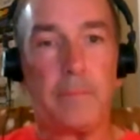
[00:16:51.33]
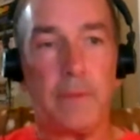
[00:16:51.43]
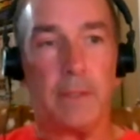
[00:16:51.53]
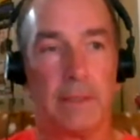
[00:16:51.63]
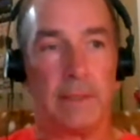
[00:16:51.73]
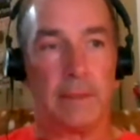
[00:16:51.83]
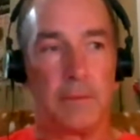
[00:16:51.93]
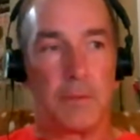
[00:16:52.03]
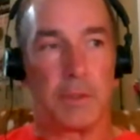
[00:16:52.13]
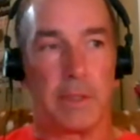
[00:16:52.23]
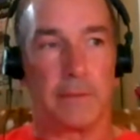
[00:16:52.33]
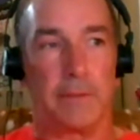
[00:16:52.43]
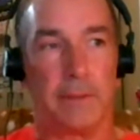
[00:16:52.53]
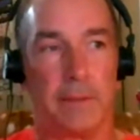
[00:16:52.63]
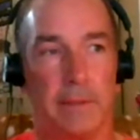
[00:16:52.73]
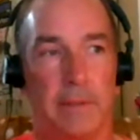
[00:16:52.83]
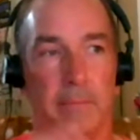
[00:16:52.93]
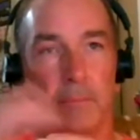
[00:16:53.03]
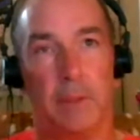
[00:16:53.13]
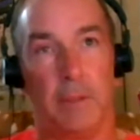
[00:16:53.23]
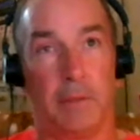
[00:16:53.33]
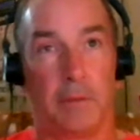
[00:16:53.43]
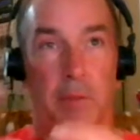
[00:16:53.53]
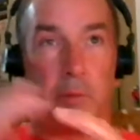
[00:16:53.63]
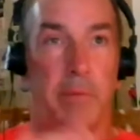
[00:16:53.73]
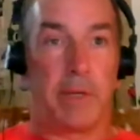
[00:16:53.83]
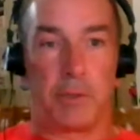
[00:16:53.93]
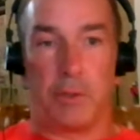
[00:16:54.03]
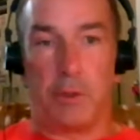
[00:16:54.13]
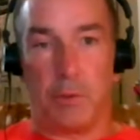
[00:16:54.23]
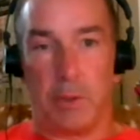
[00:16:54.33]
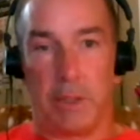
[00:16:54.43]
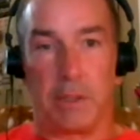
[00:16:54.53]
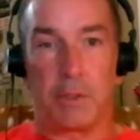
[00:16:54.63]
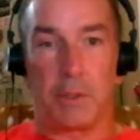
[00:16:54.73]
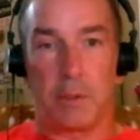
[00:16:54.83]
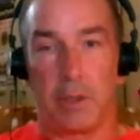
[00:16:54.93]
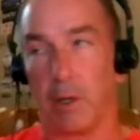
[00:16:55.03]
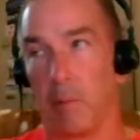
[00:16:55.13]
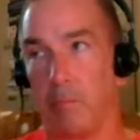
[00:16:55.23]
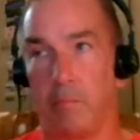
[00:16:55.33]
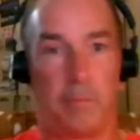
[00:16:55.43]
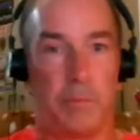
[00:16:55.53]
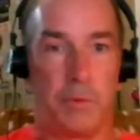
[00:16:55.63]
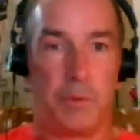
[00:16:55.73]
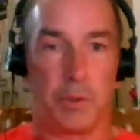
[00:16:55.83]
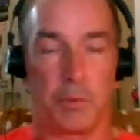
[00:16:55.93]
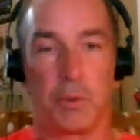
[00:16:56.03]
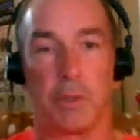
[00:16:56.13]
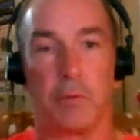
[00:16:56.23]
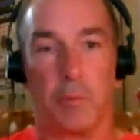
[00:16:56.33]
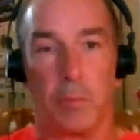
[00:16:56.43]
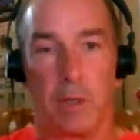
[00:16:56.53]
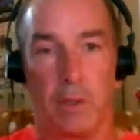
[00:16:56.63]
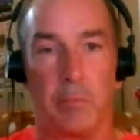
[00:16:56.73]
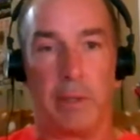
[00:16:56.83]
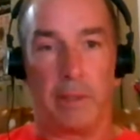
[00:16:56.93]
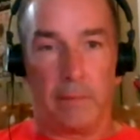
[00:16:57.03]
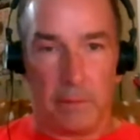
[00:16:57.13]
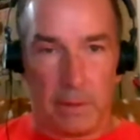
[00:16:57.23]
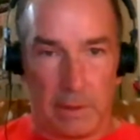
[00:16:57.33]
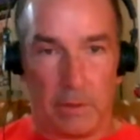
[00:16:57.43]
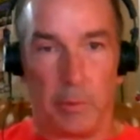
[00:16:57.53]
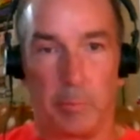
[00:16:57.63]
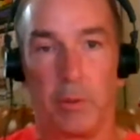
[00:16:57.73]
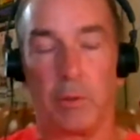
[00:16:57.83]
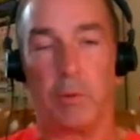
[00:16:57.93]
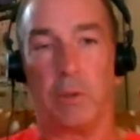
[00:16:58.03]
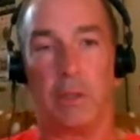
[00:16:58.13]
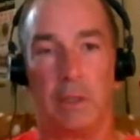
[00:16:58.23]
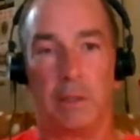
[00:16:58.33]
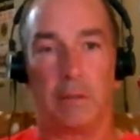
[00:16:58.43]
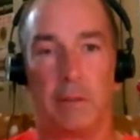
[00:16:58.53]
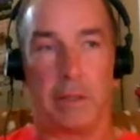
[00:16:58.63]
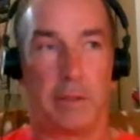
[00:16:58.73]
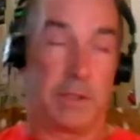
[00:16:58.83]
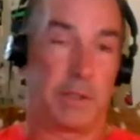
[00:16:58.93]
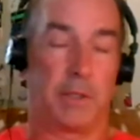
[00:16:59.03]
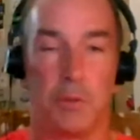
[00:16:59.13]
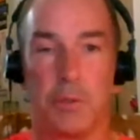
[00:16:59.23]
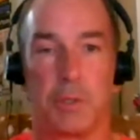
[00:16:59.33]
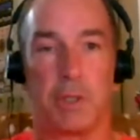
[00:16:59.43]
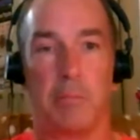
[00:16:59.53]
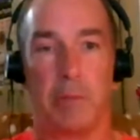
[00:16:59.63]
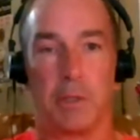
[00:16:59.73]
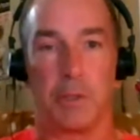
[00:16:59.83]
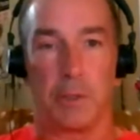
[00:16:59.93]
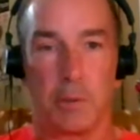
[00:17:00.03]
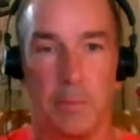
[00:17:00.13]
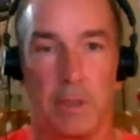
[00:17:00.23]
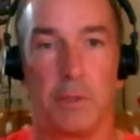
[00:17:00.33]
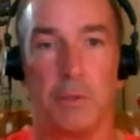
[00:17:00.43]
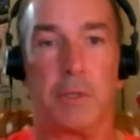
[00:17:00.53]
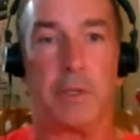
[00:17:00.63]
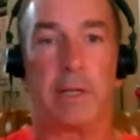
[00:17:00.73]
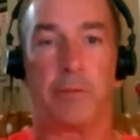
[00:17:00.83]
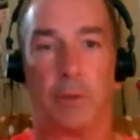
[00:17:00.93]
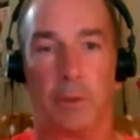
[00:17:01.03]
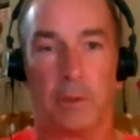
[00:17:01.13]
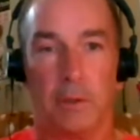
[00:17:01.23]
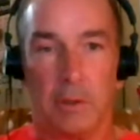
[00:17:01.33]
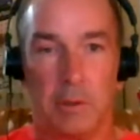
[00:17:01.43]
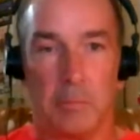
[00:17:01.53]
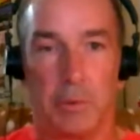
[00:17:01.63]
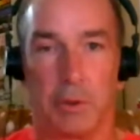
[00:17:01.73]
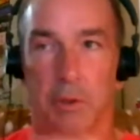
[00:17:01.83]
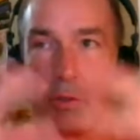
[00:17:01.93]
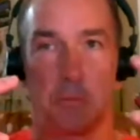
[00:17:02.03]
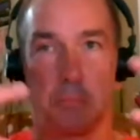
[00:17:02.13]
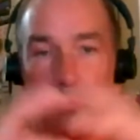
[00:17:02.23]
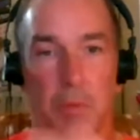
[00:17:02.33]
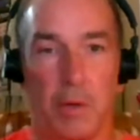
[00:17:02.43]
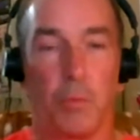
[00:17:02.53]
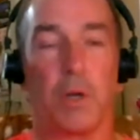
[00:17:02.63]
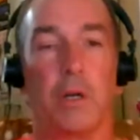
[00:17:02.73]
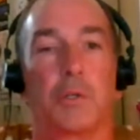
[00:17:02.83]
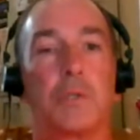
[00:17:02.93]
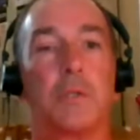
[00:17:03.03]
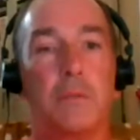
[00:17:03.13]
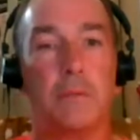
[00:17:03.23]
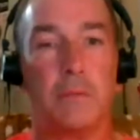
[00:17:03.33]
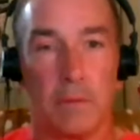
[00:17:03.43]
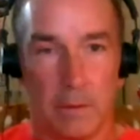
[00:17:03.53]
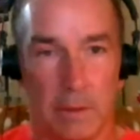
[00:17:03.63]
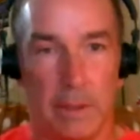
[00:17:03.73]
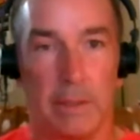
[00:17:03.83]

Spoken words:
yeah, and coming back to the US here, I'm just returned from Wyoming on a pronghorn hunt. And yes, I use the same arrow system that I used in Africa because it works. And